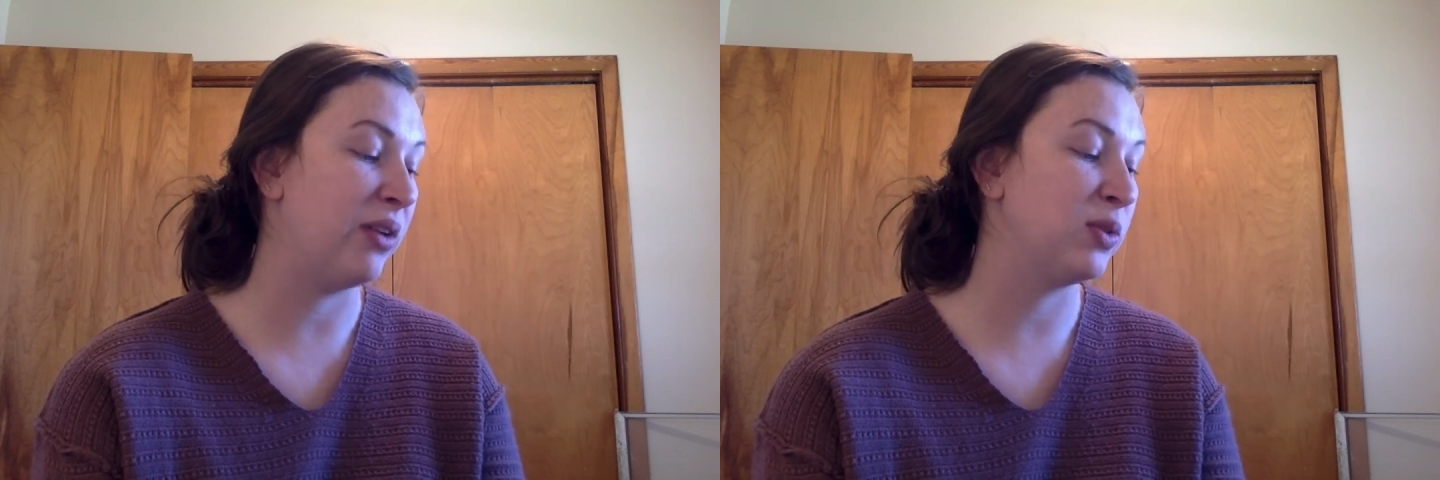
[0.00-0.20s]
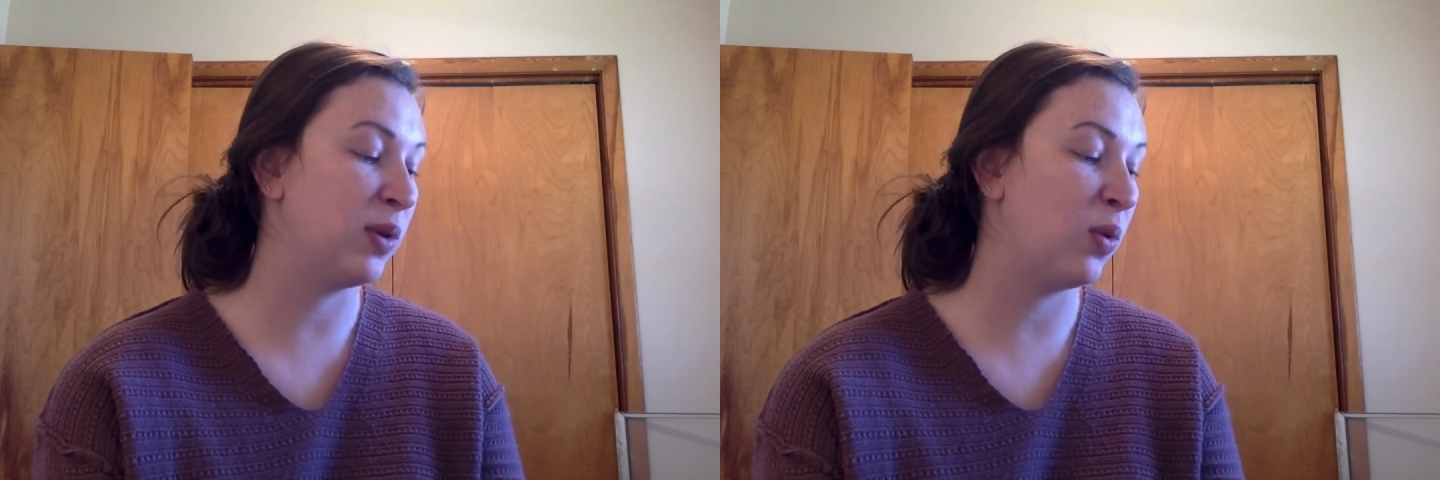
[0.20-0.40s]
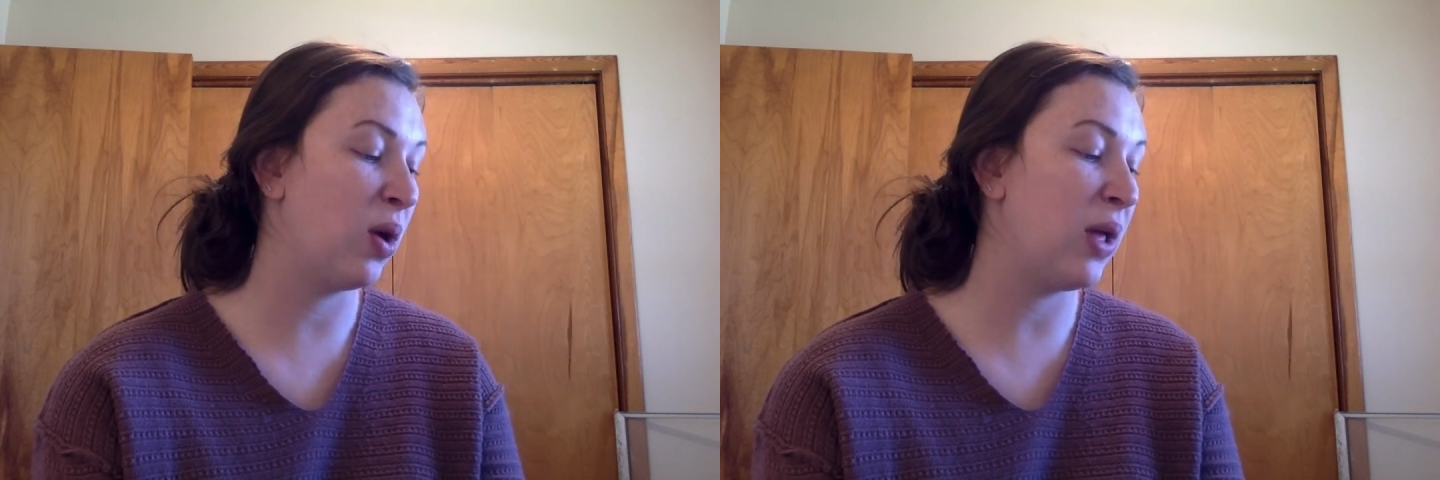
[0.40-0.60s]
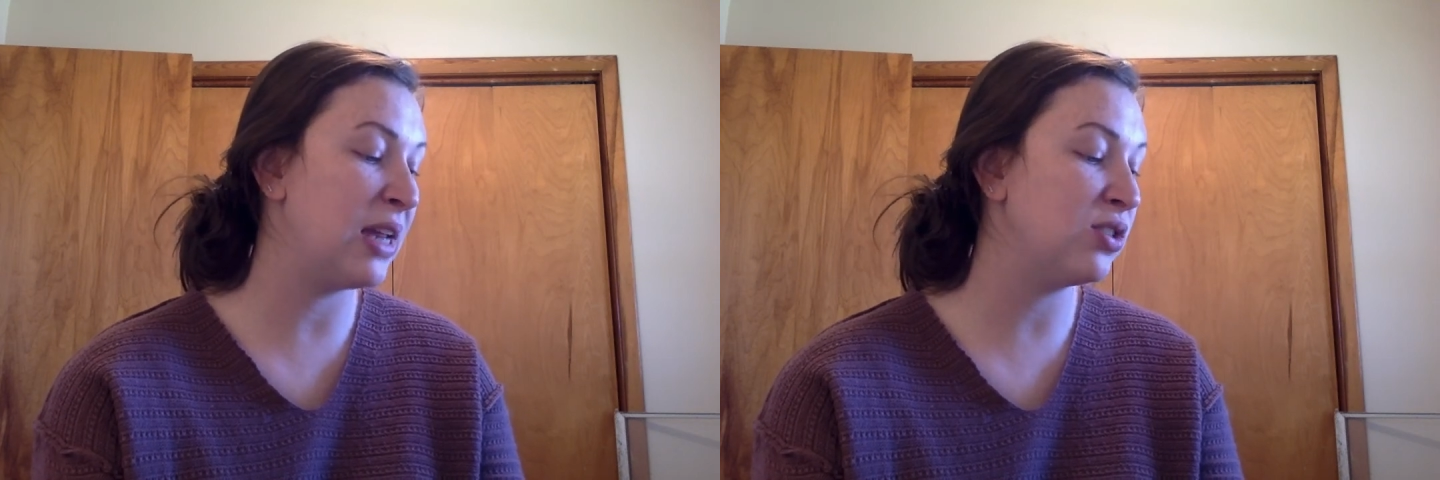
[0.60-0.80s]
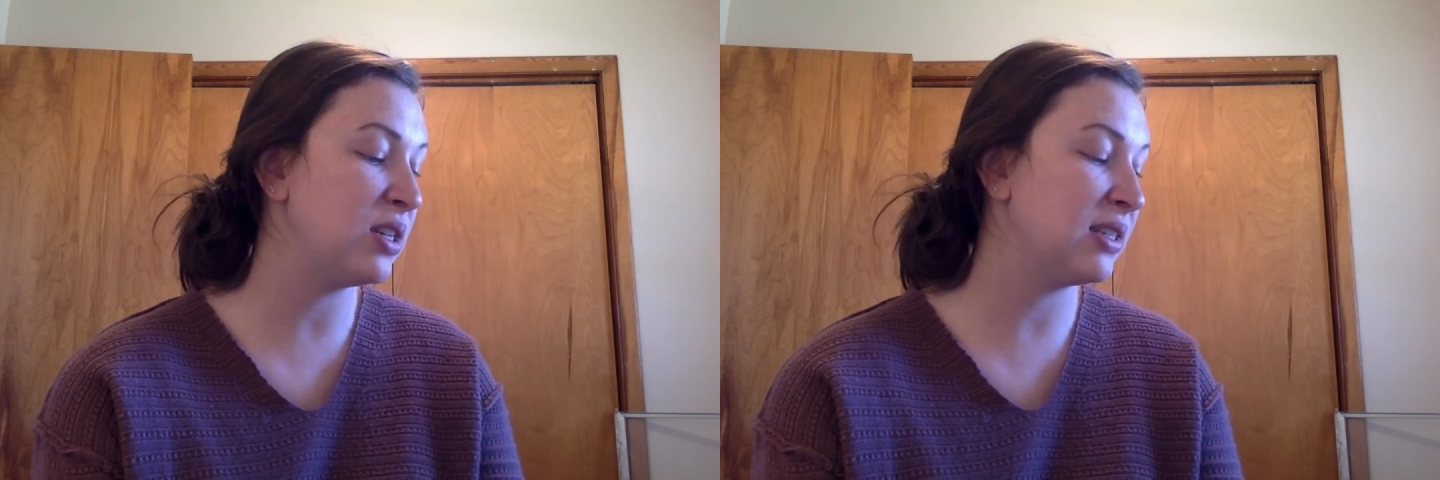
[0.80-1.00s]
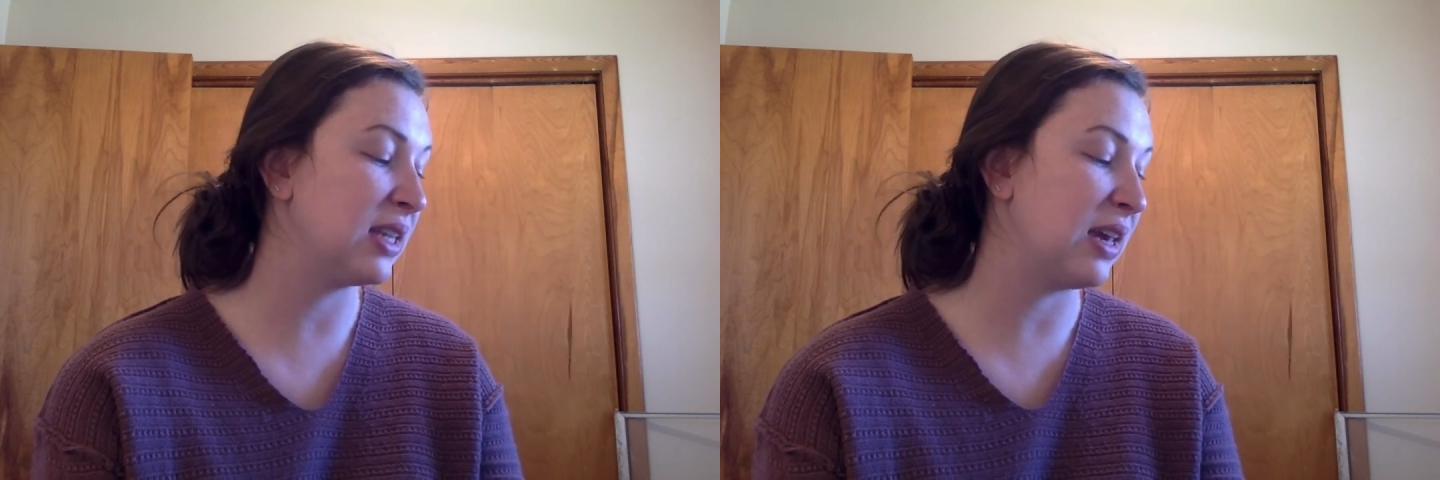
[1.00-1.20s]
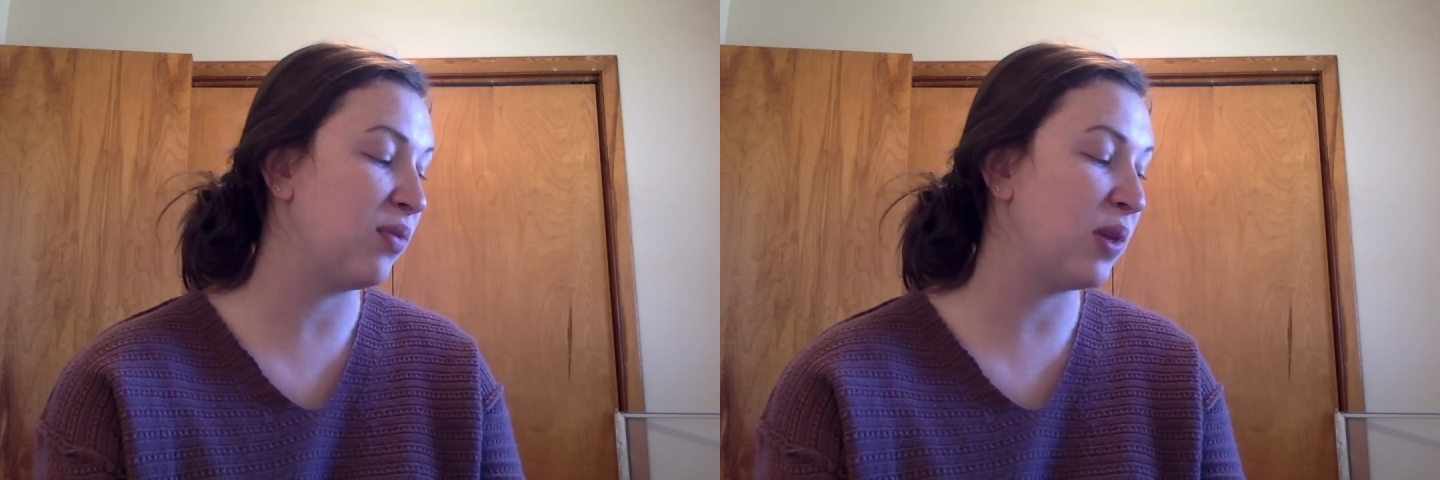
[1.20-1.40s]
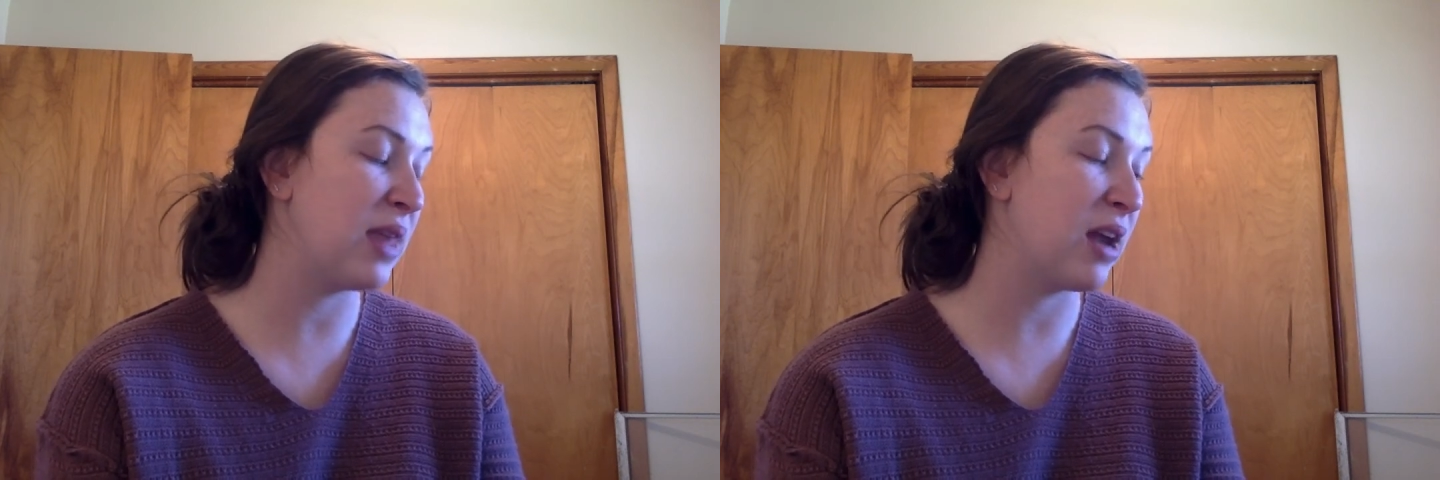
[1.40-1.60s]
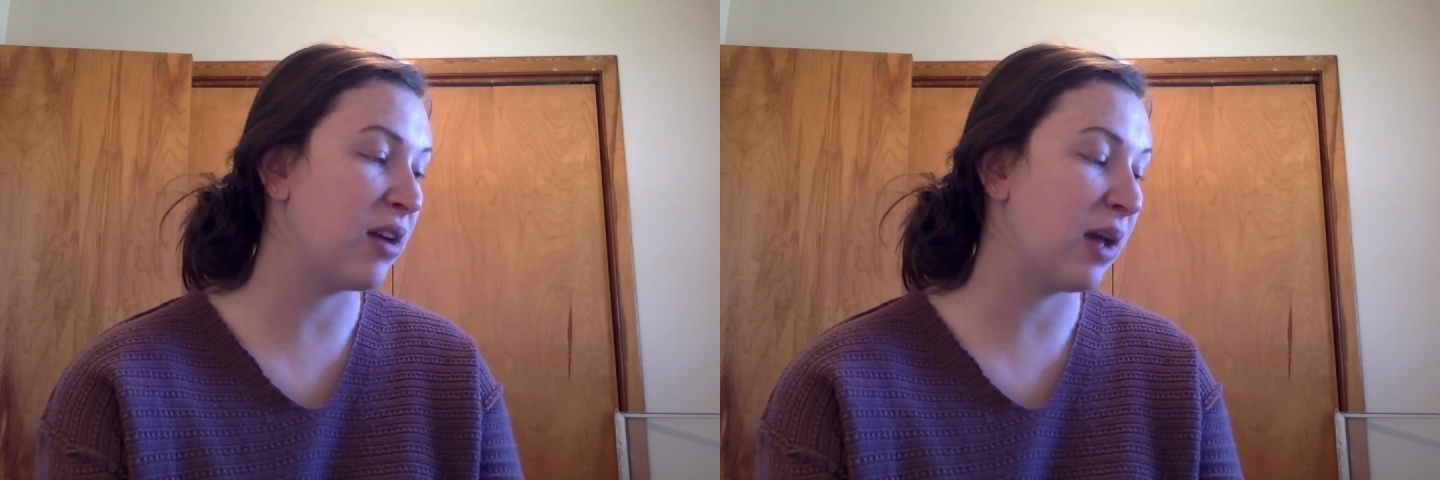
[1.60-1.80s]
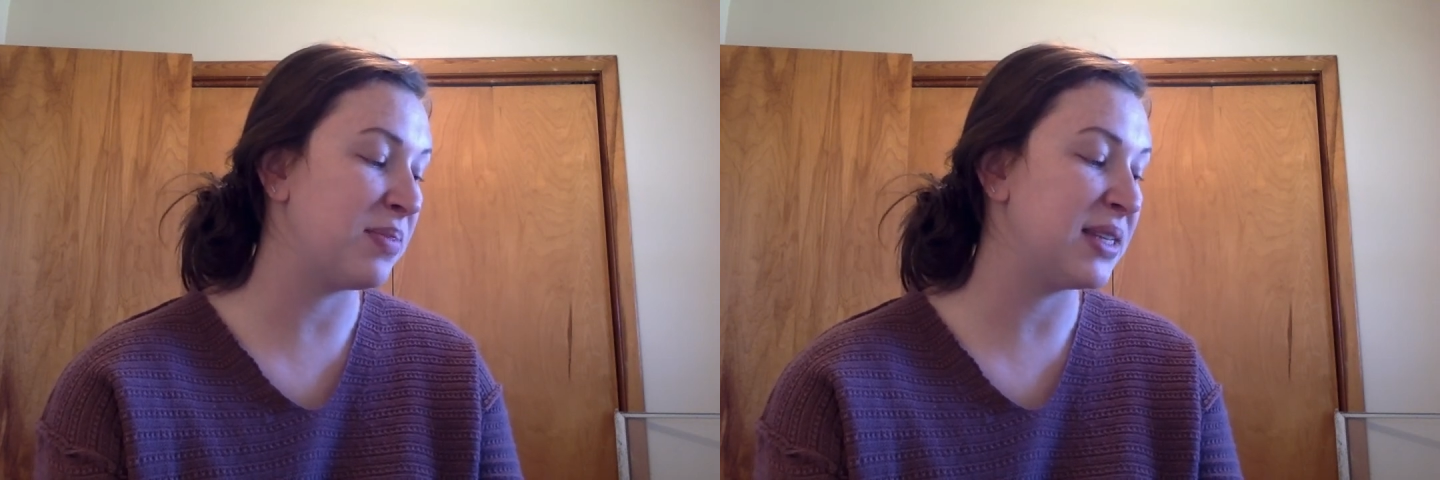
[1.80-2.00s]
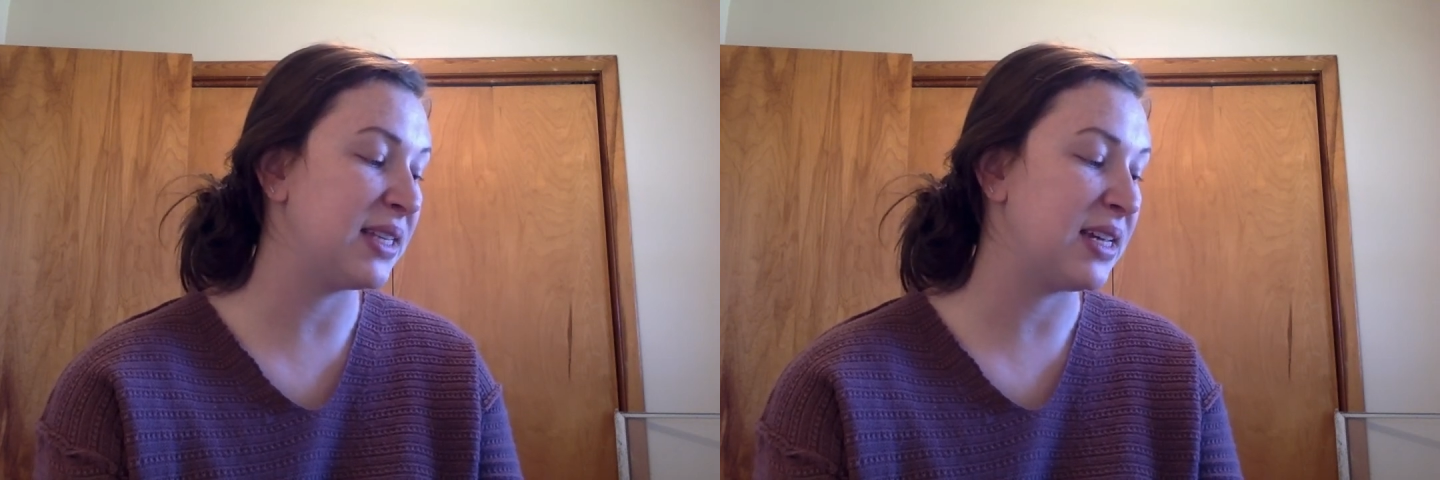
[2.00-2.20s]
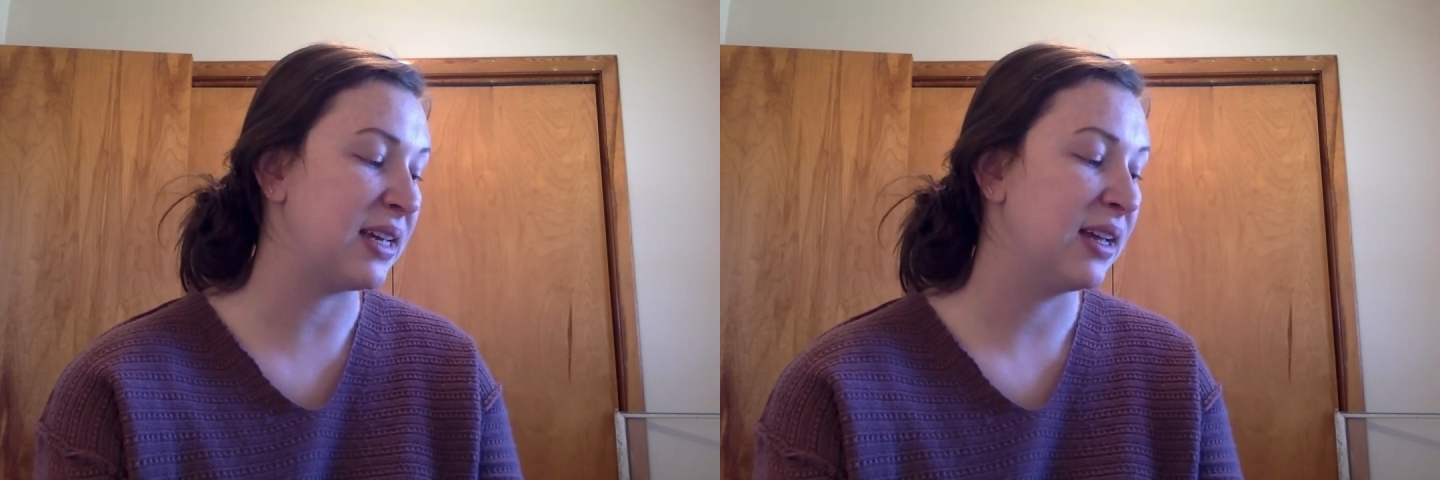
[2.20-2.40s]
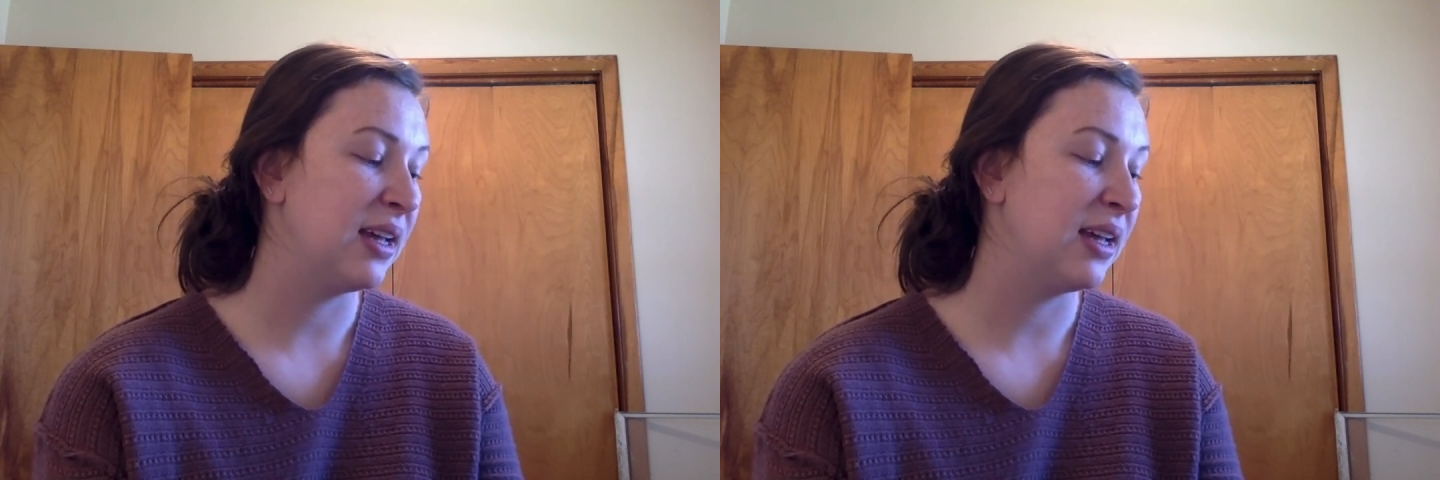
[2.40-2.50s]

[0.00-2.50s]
where engines live when they are not busy.